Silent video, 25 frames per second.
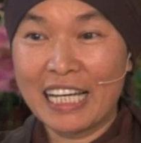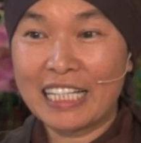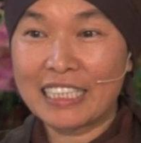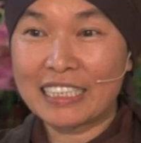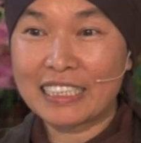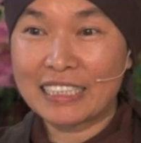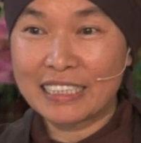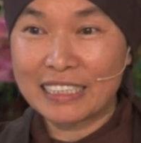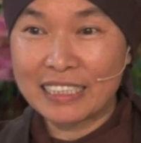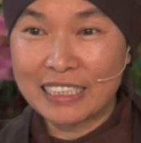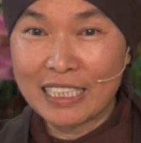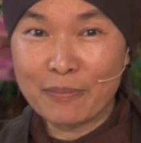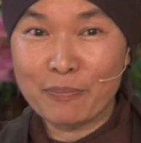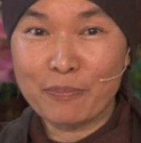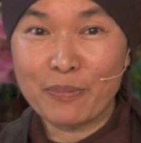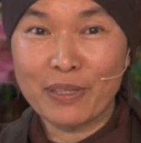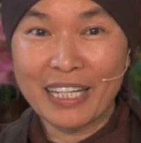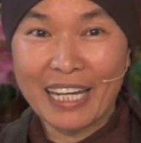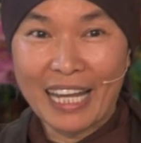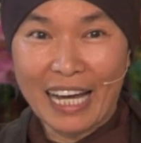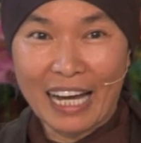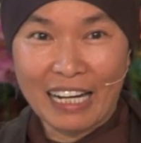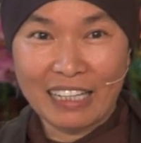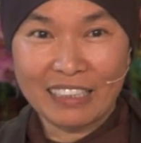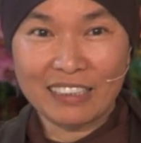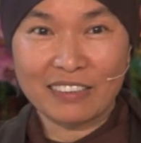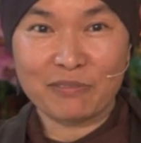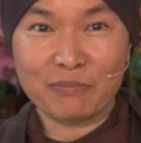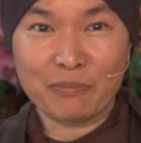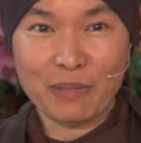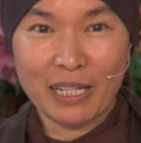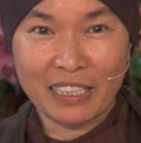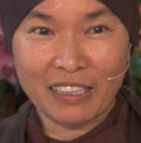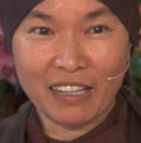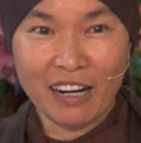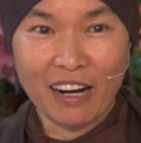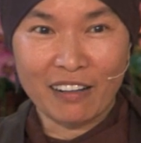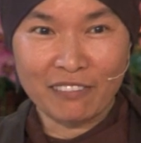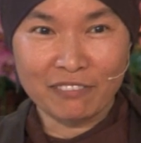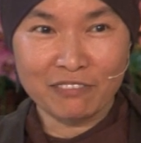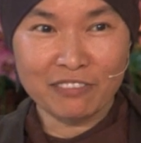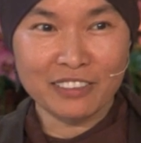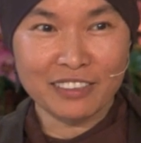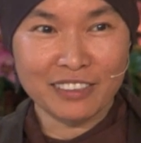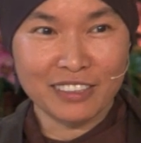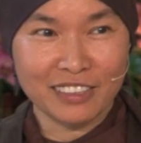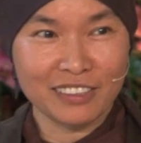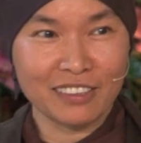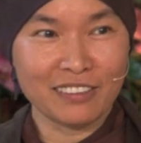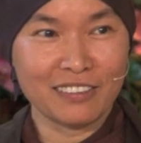stepping out of my
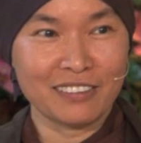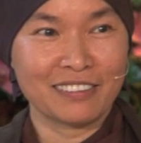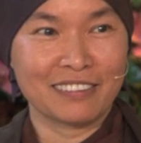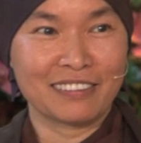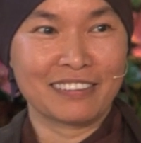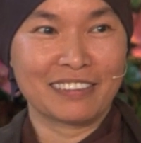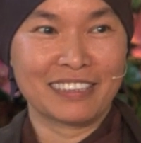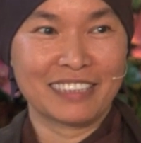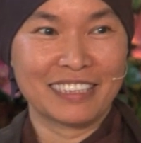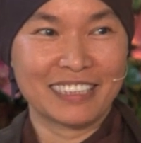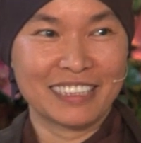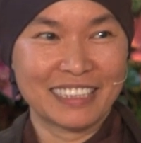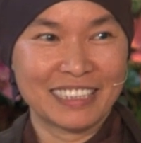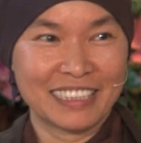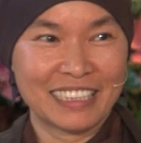comfort zone